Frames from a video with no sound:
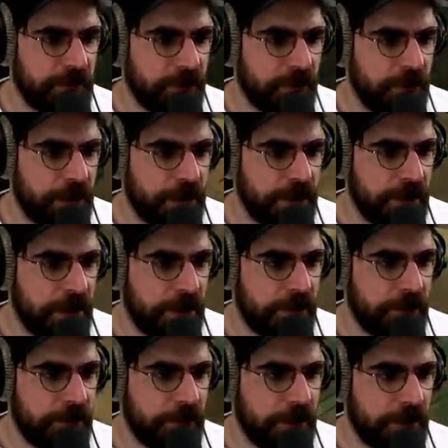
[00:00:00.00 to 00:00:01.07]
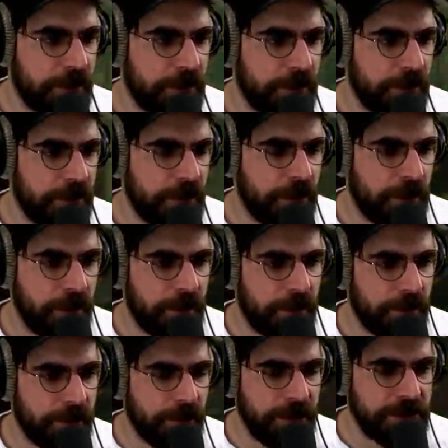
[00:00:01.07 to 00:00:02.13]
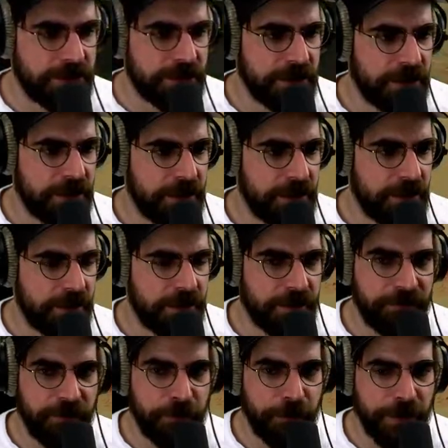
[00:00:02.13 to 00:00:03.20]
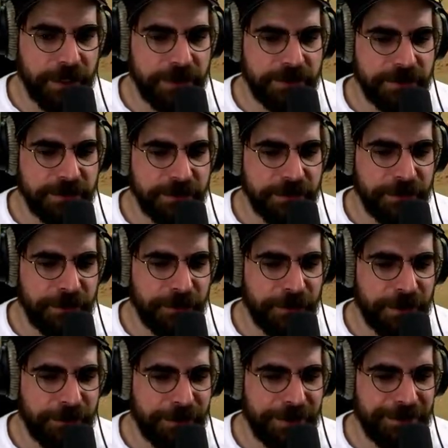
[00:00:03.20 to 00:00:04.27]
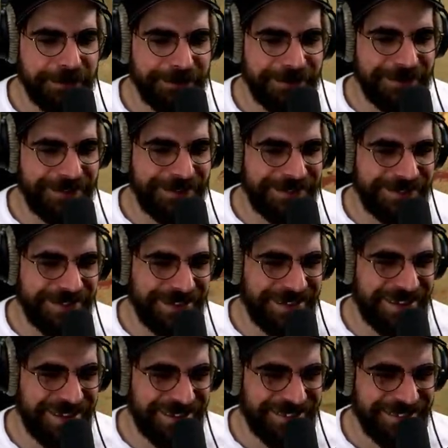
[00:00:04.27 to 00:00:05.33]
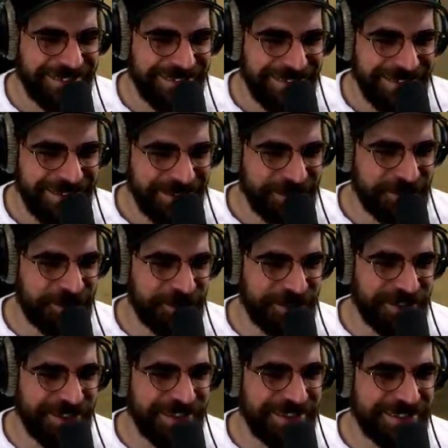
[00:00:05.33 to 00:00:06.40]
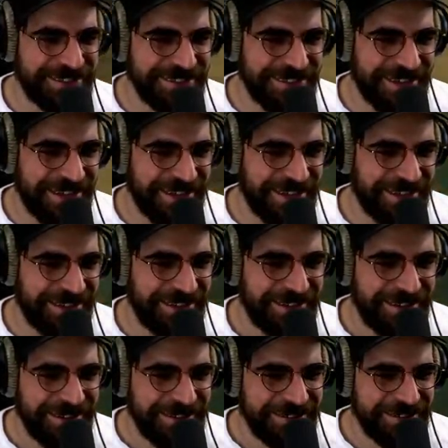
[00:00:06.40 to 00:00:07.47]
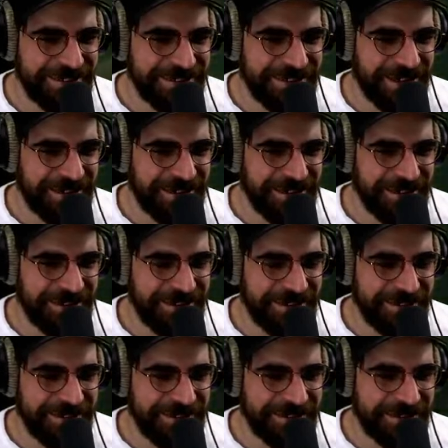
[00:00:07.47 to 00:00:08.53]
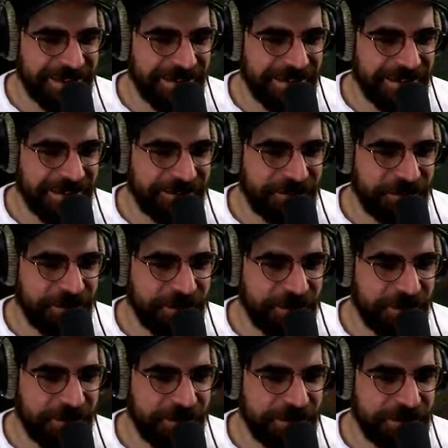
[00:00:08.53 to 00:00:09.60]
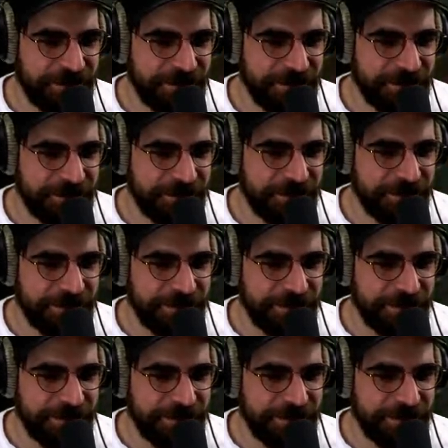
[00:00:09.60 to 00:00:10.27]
You know, they are crazy in different ways. You know what I mean? Sydney is, yeah. She's kind of funny. She too.